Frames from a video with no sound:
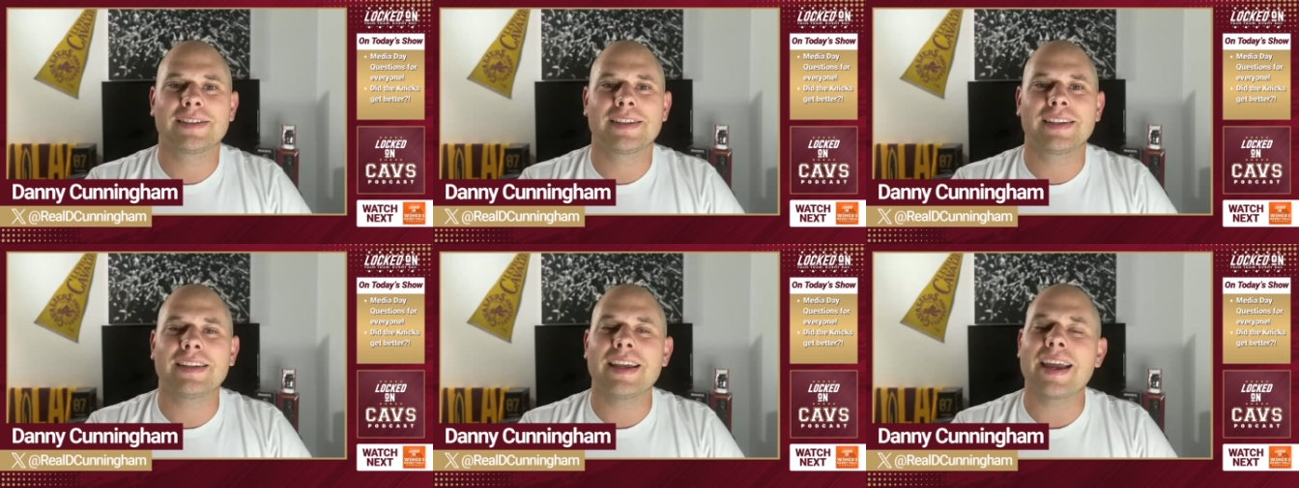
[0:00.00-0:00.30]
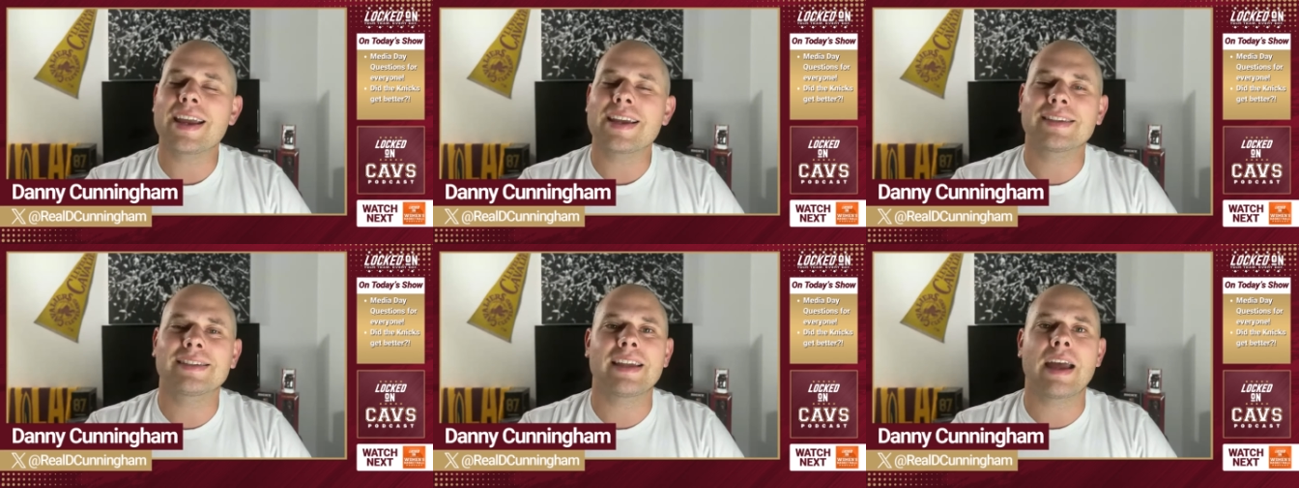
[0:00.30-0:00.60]
to
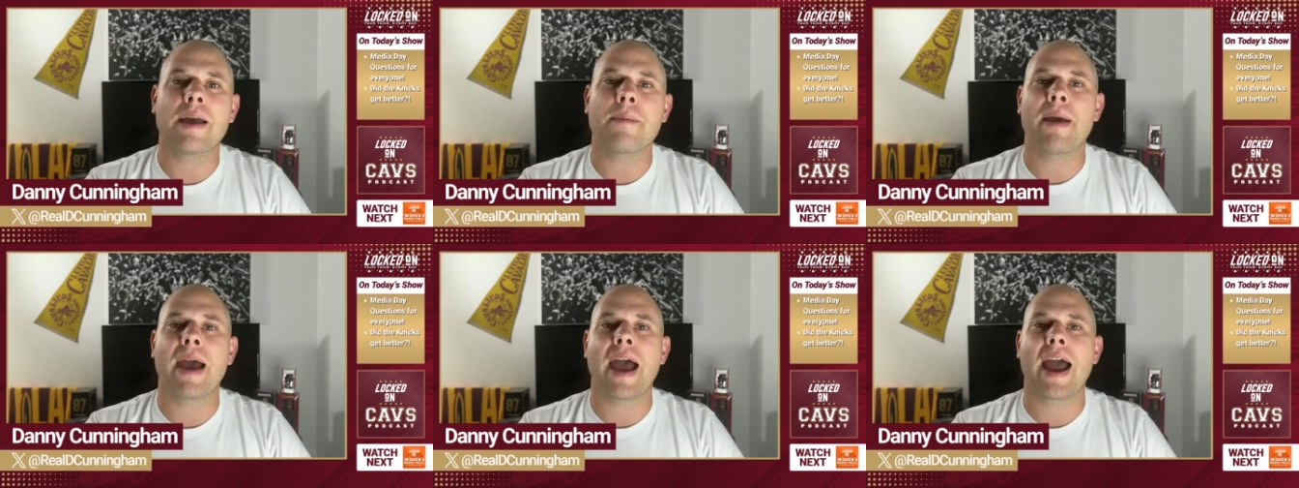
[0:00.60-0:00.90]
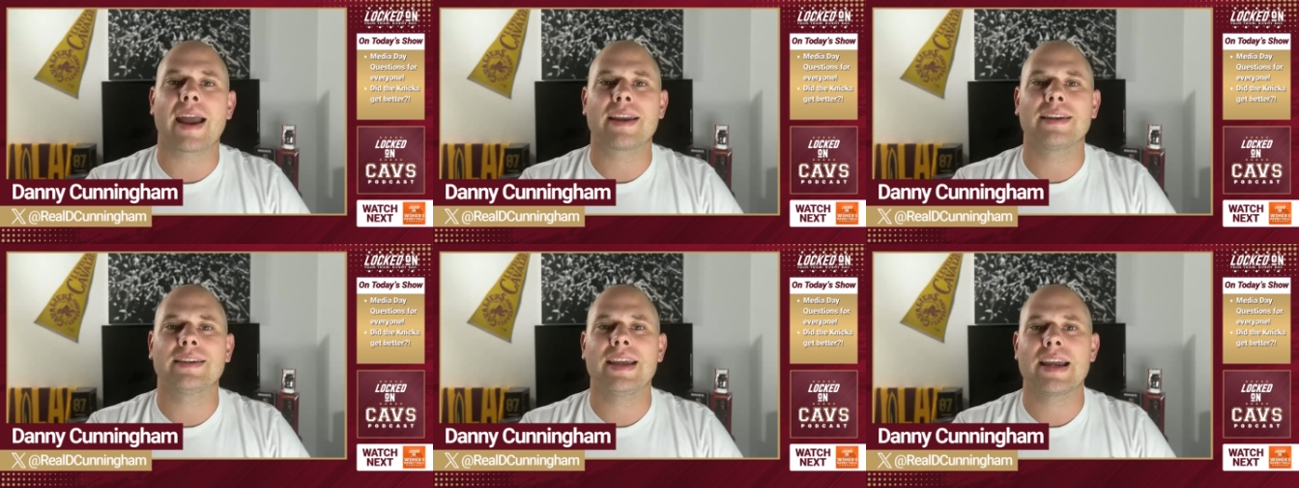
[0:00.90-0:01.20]
take a step
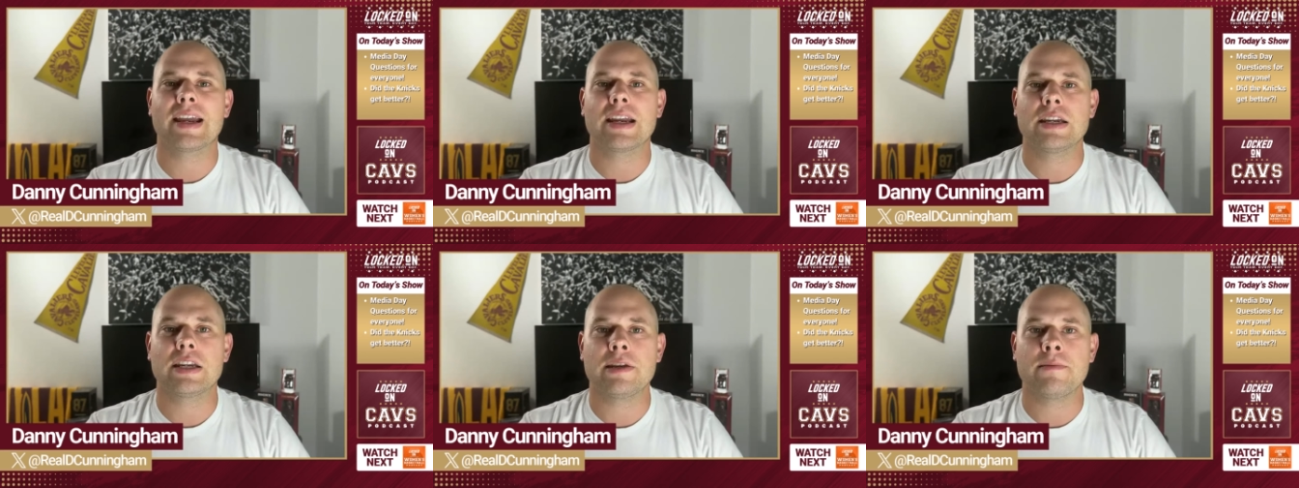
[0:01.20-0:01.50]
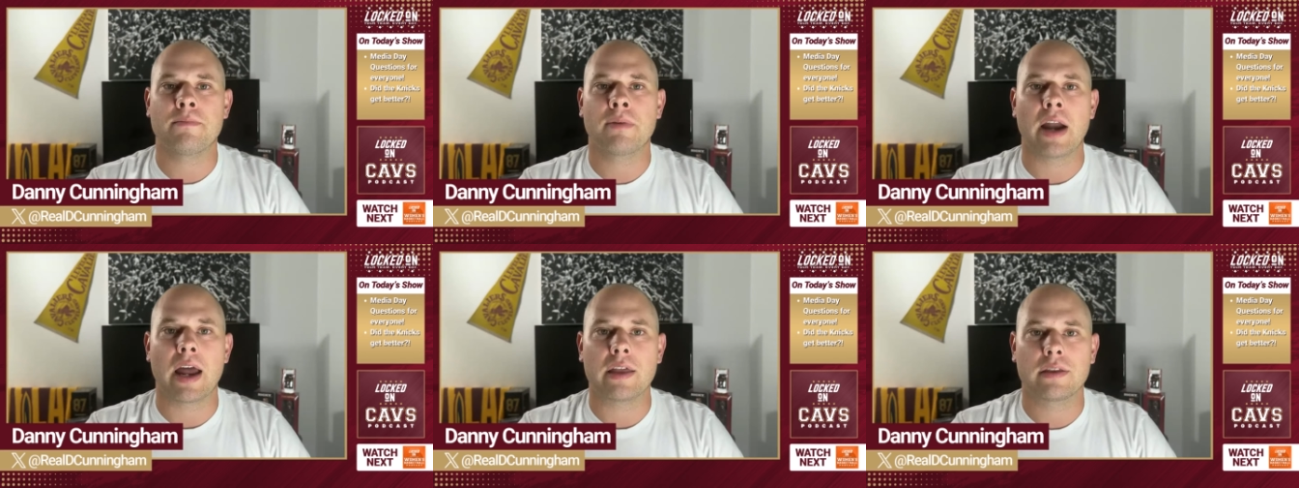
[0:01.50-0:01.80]
back and take a
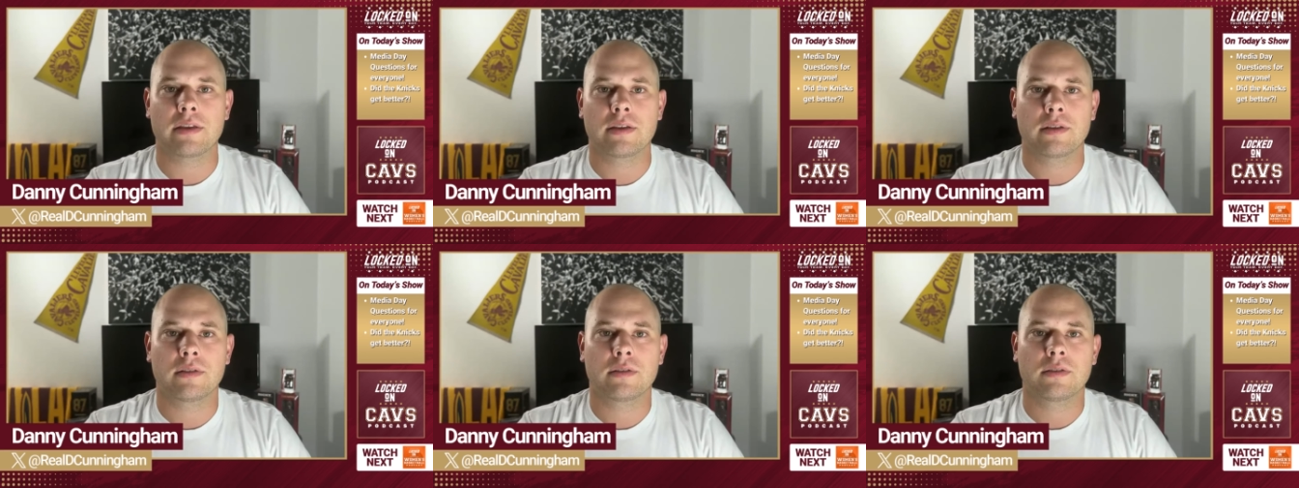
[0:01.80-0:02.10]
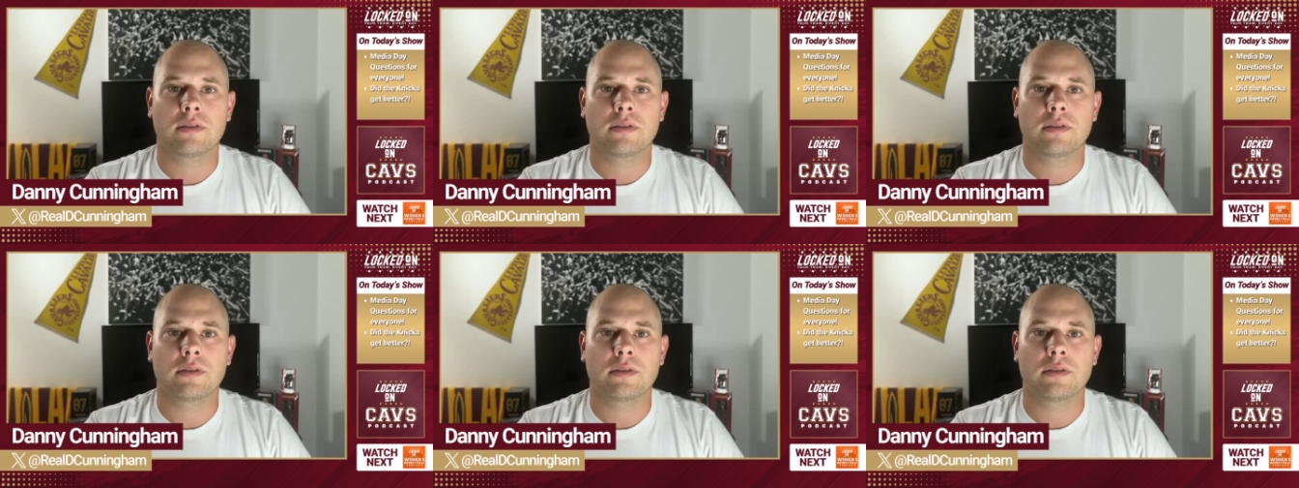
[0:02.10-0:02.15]
deep breath.